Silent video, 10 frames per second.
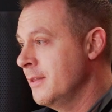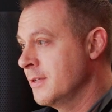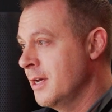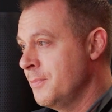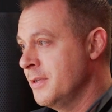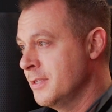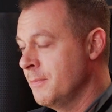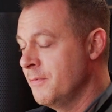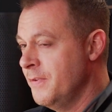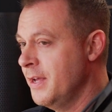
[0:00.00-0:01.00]
Right? There's got to be
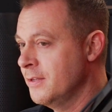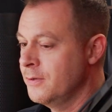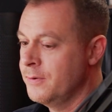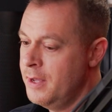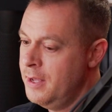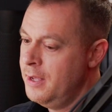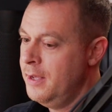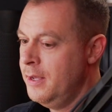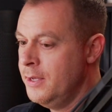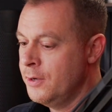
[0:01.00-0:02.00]
some event. So
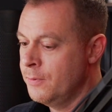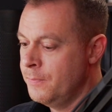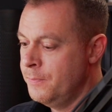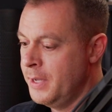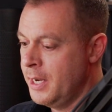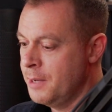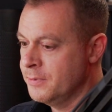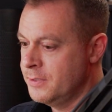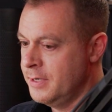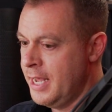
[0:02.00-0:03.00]
being
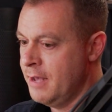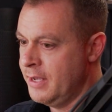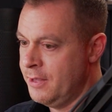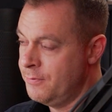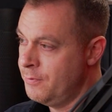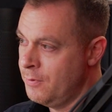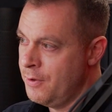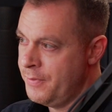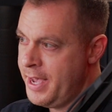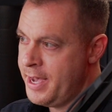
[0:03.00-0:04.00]
able to navigate
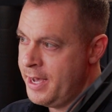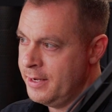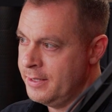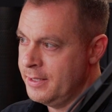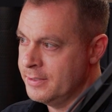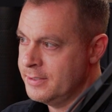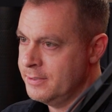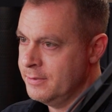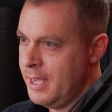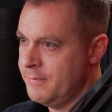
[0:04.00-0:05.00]
through all that and then
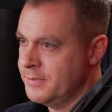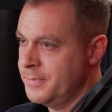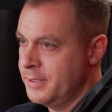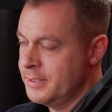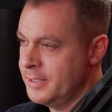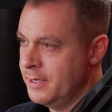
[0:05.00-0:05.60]
still have something